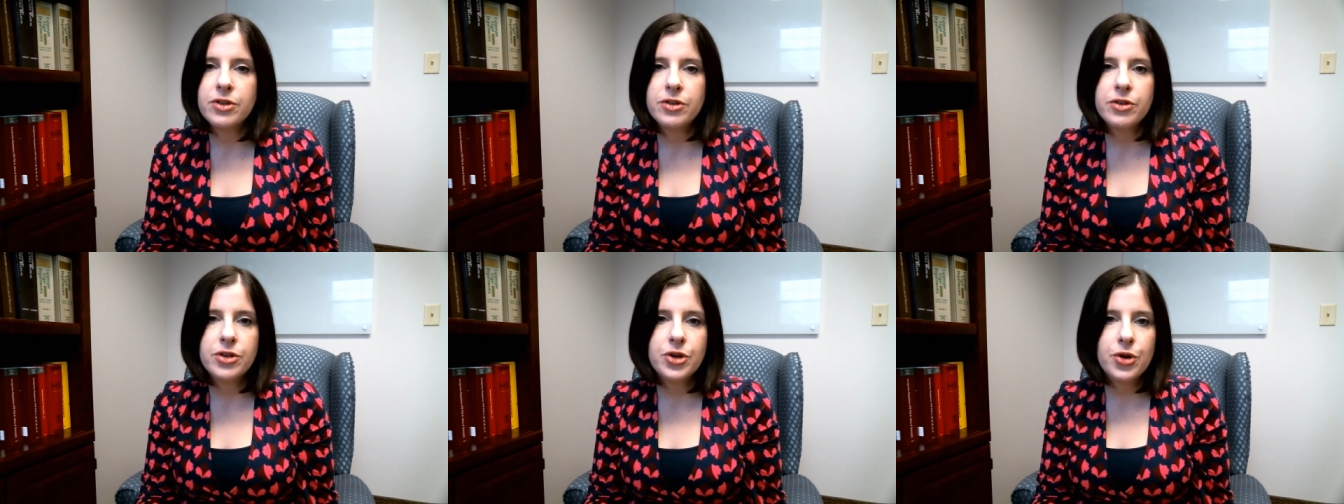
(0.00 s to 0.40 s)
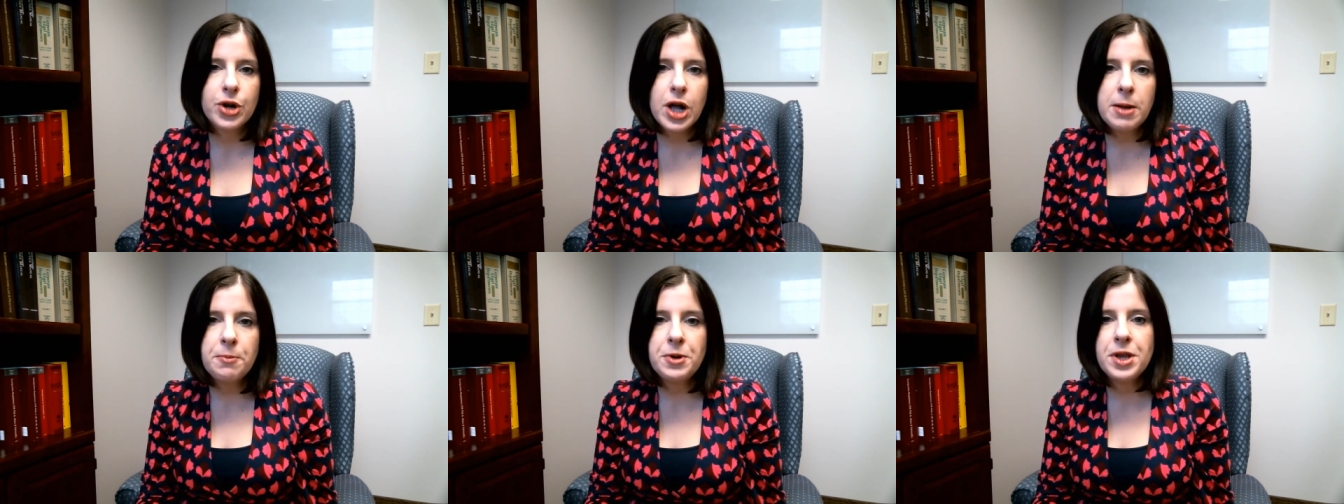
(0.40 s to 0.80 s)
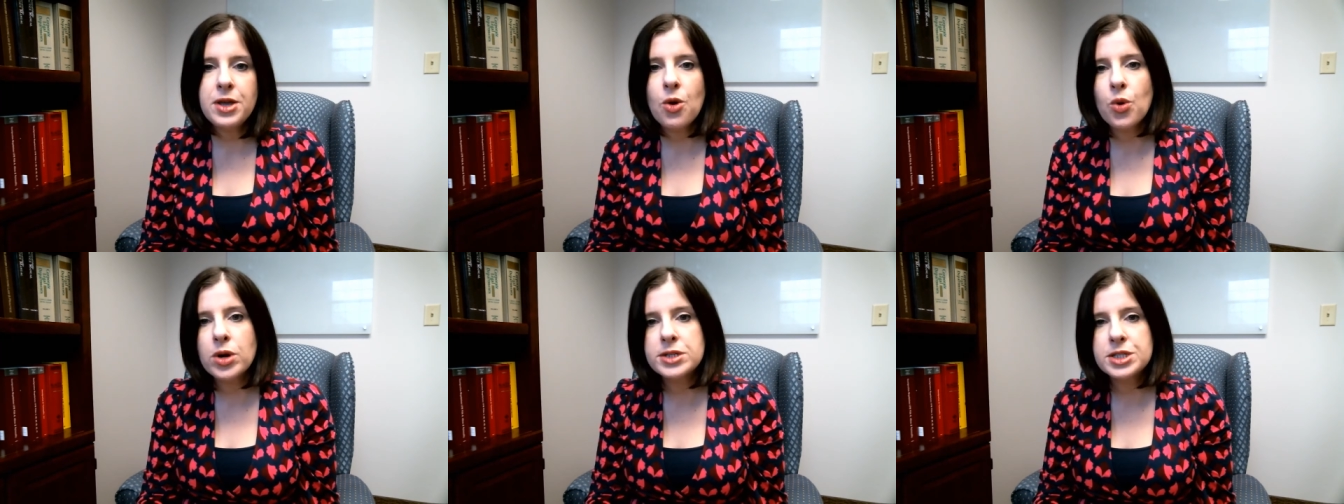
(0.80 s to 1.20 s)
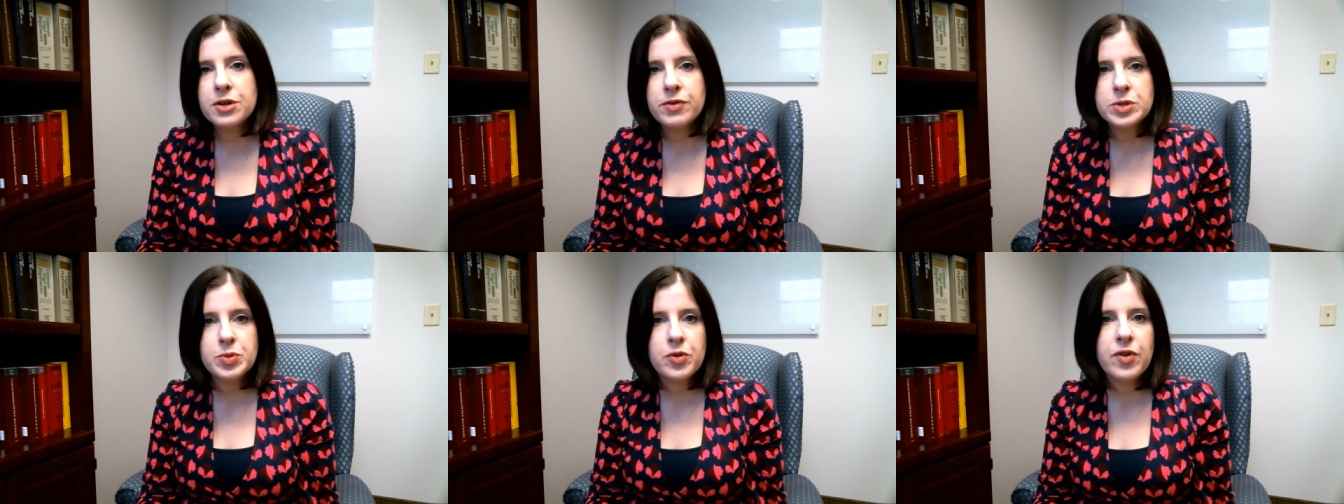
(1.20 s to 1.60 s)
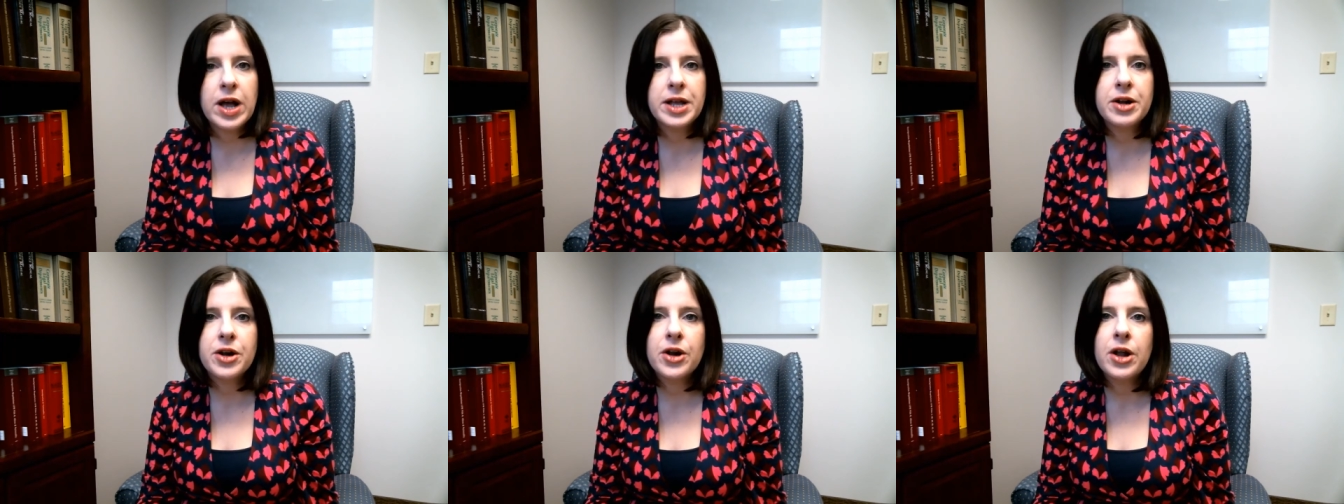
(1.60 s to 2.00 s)
you're a company or a service
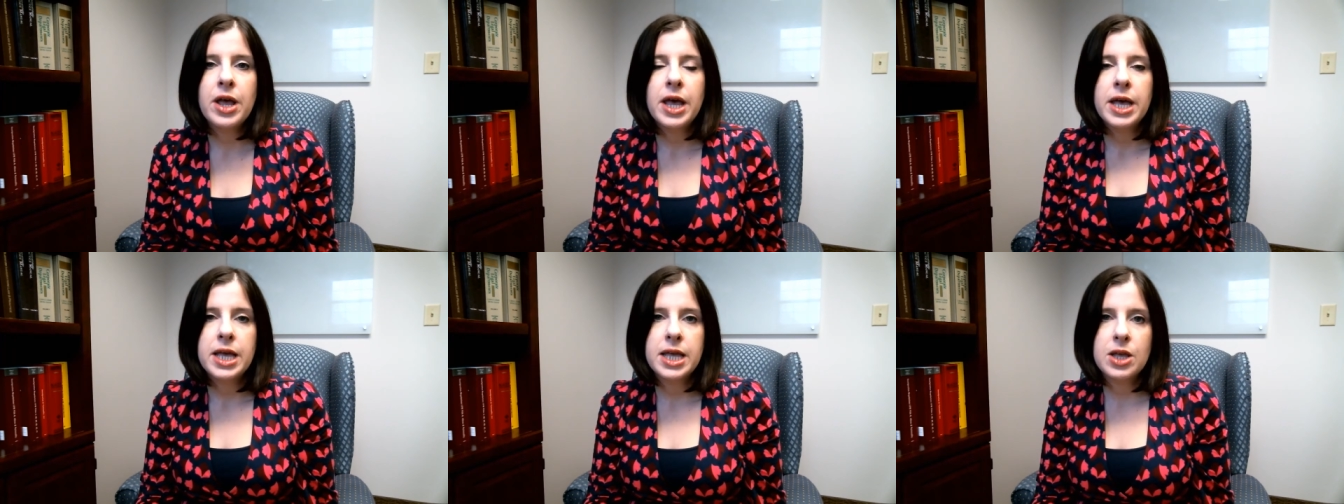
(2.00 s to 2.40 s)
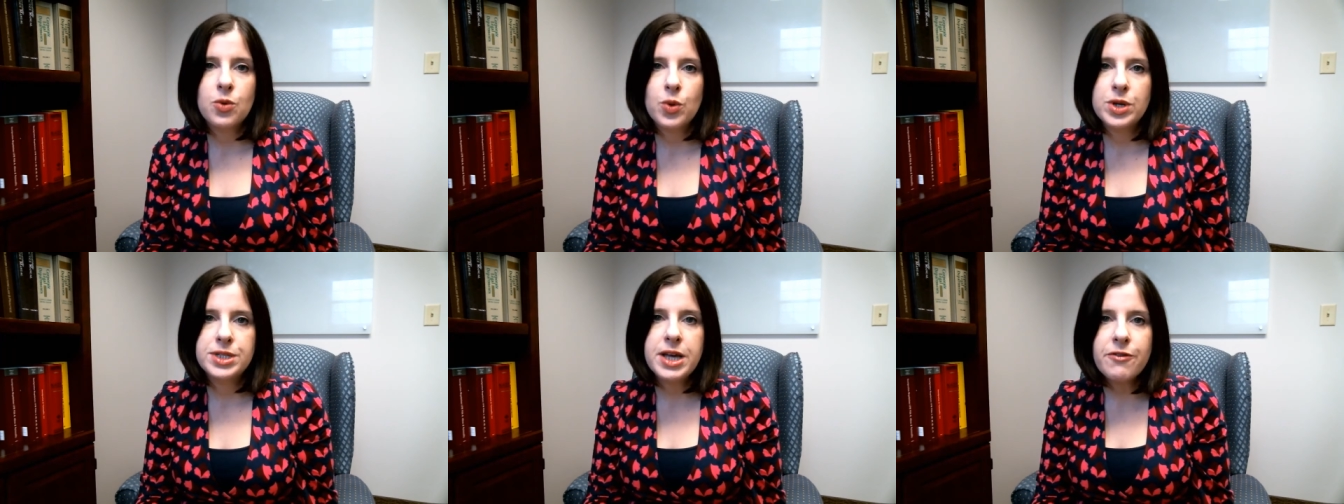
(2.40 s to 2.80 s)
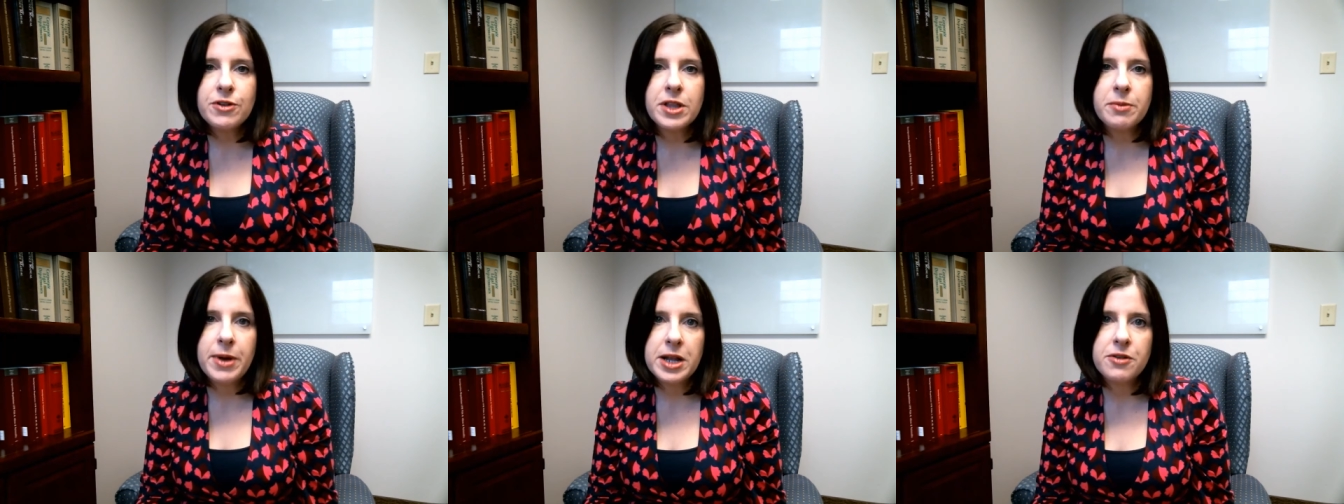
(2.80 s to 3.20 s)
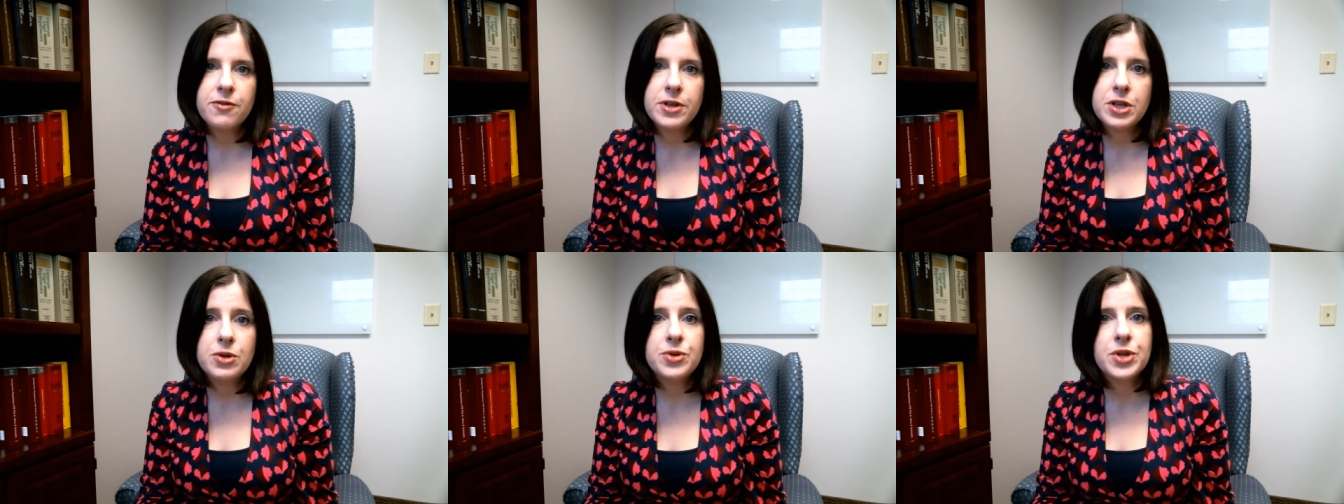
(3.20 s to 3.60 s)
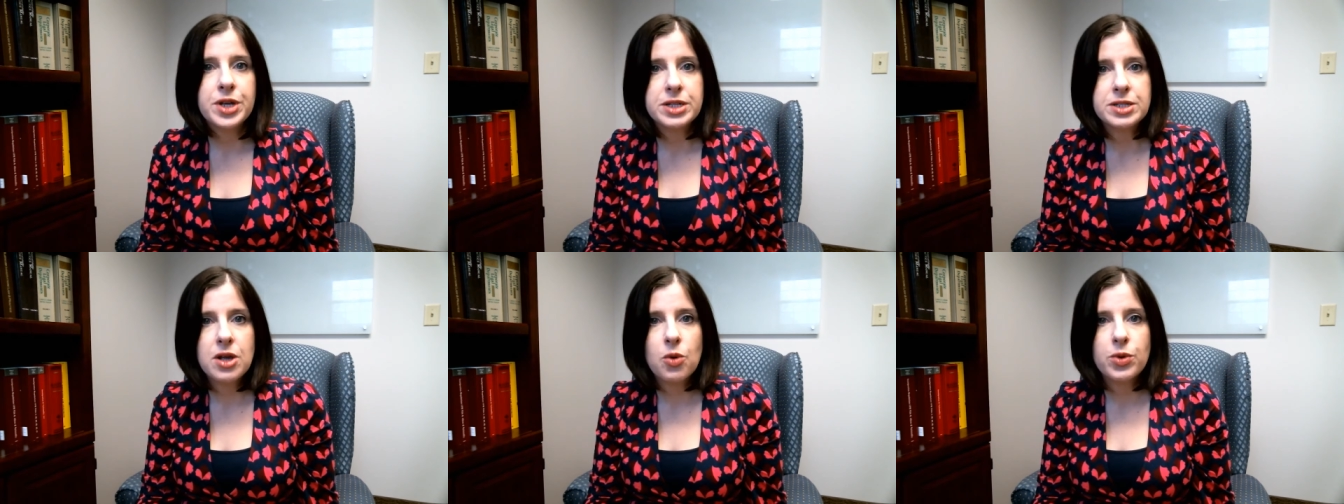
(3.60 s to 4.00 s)
provider, it would definitely benefit you to
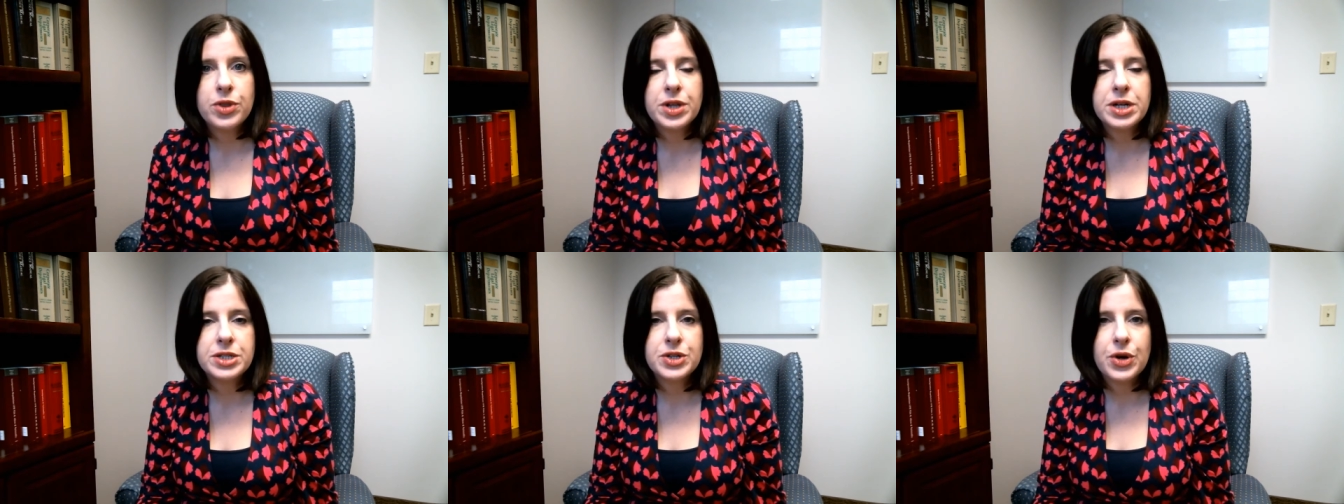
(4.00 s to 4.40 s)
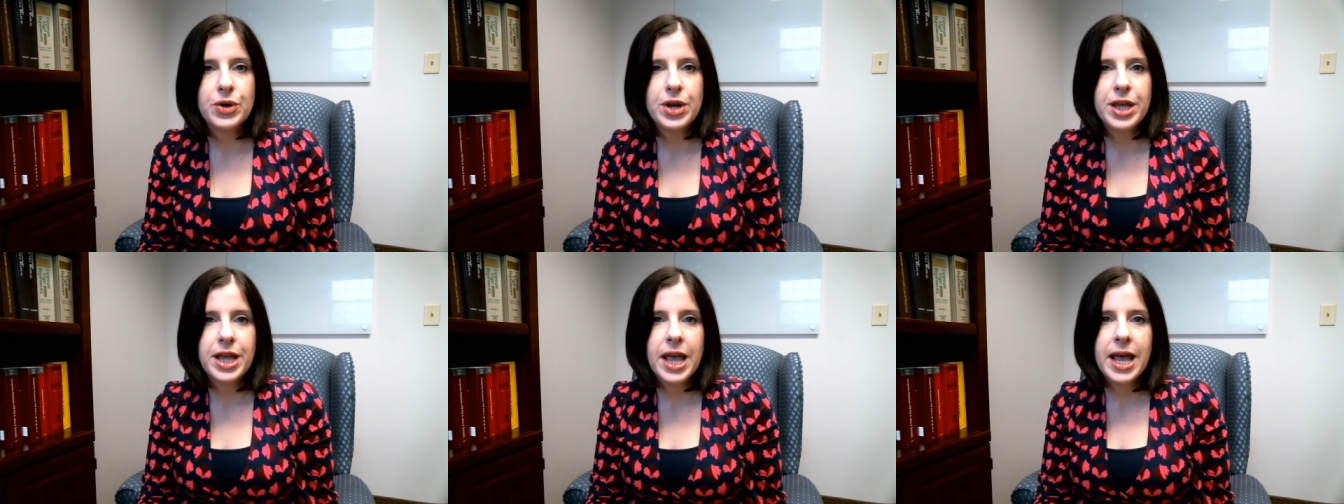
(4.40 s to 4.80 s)
consult with an attorney.